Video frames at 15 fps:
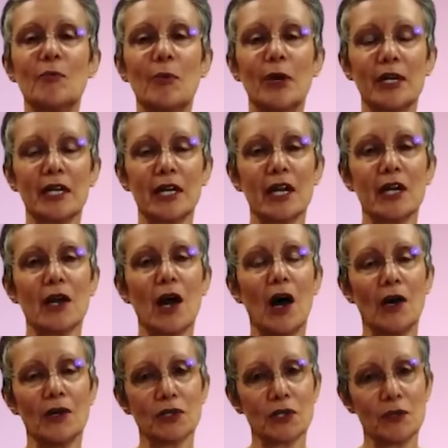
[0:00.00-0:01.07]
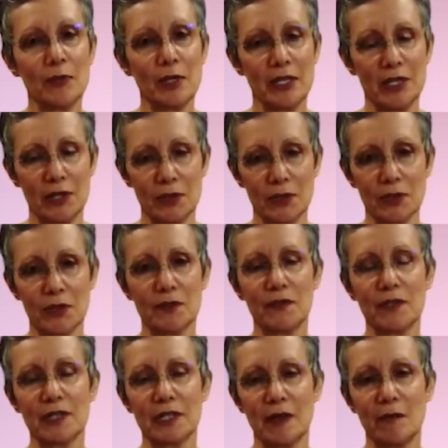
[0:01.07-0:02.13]
But it can also be used
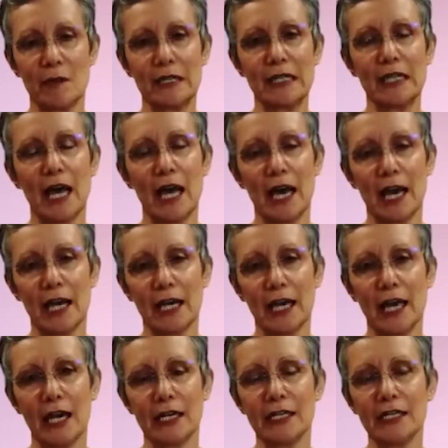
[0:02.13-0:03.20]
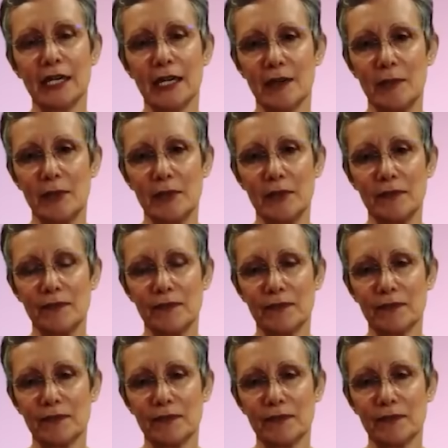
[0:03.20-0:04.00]
for someone lying on a table.